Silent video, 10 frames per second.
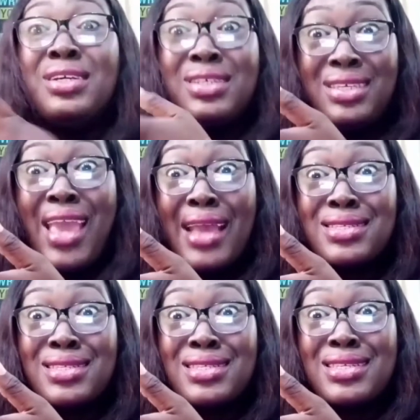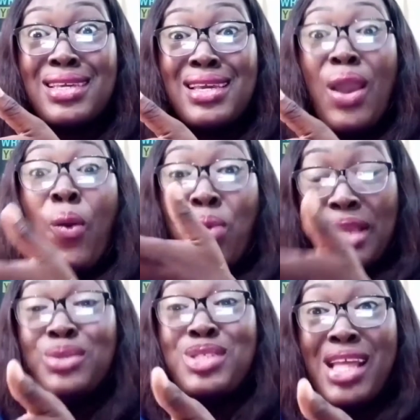Yes, when
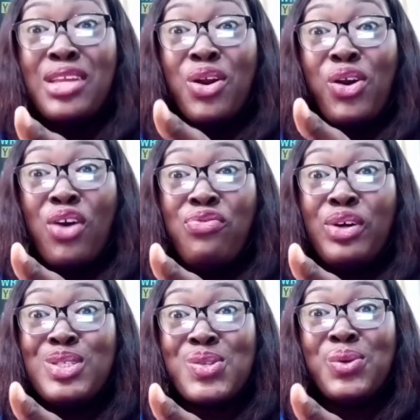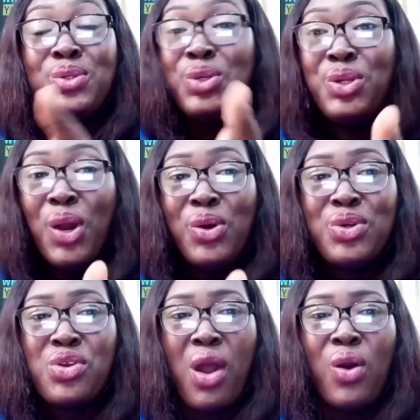you stay in your comfort zone, you don't
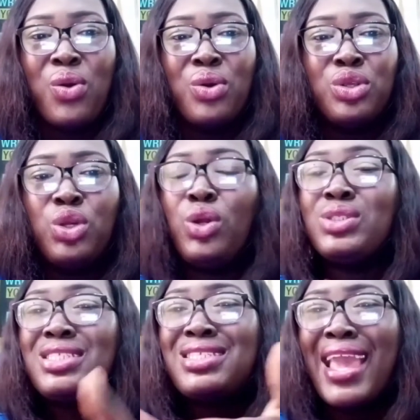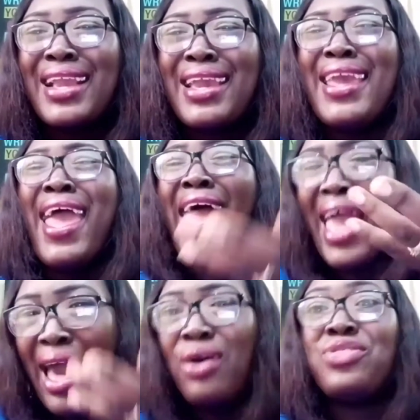grow. You don't take
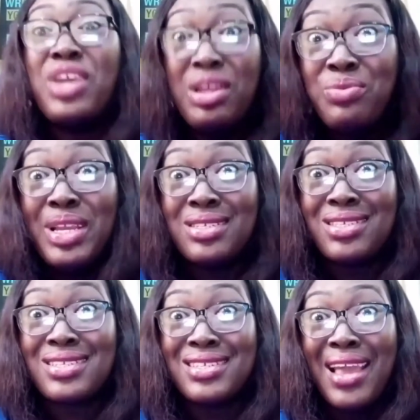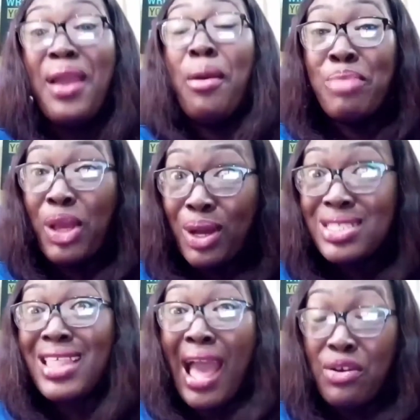healthy risks because
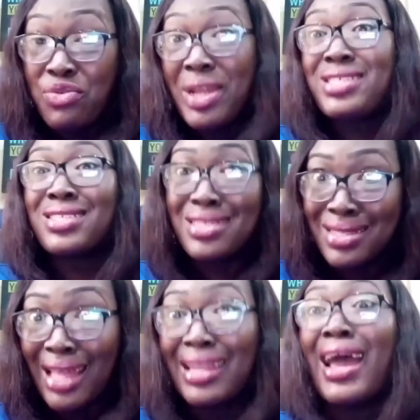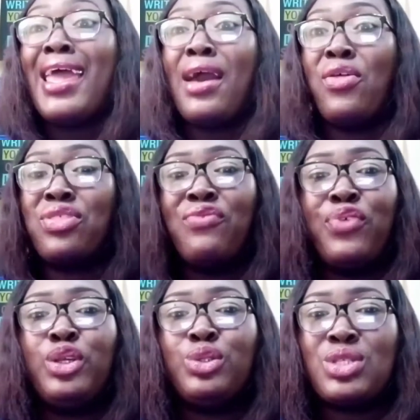there are risks that are healthy for
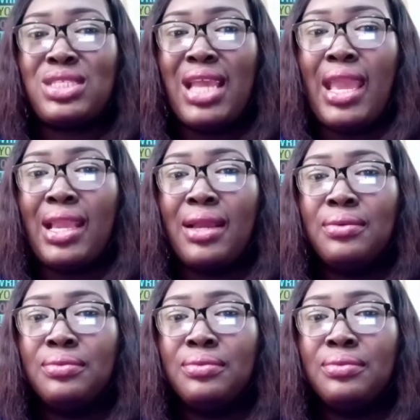you to take.